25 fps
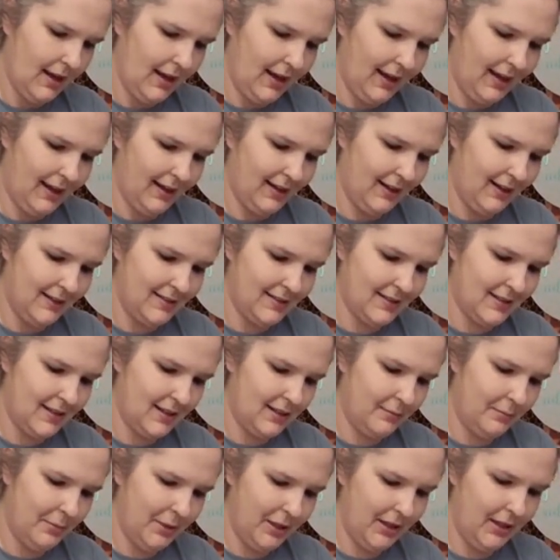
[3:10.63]
And it's
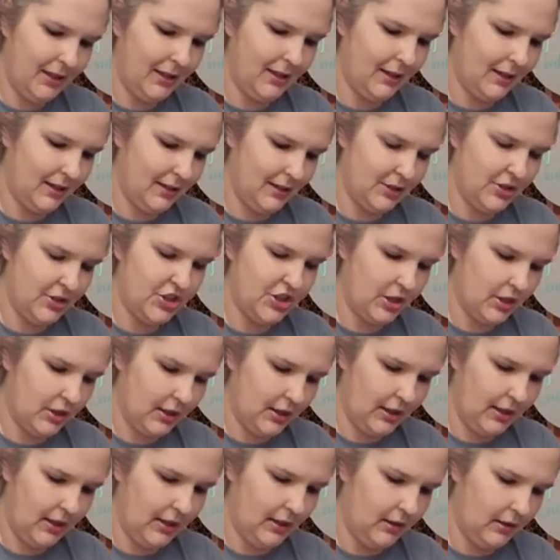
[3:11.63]
gonna be kind of
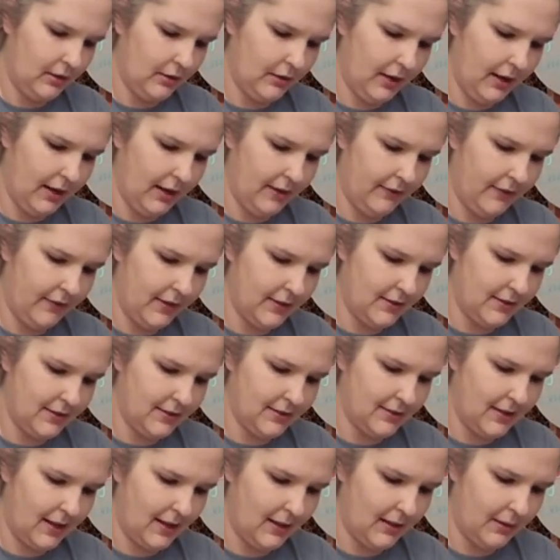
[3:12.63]
chunky, okay? And that's
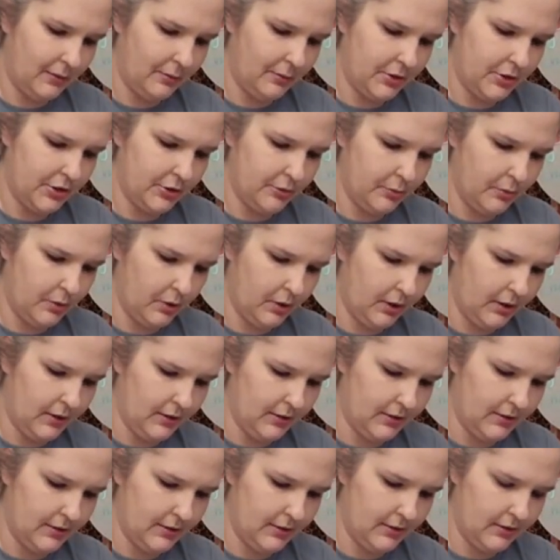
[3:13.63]
exactly what you
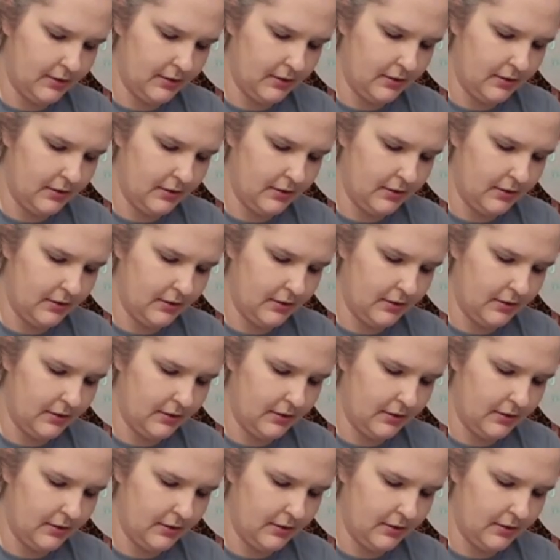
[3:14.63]
want,